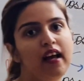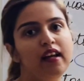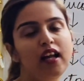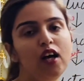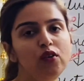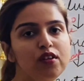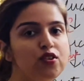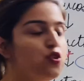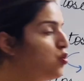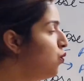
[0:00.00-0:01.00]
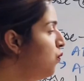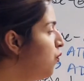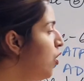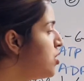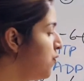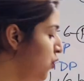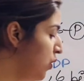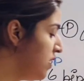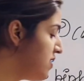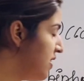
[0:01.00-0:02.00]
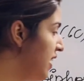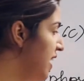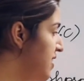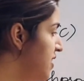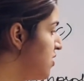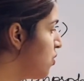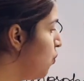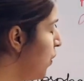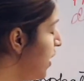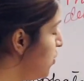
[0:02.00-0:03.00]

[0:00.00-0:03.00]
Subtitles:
Now this 2-phosphoglycerate is going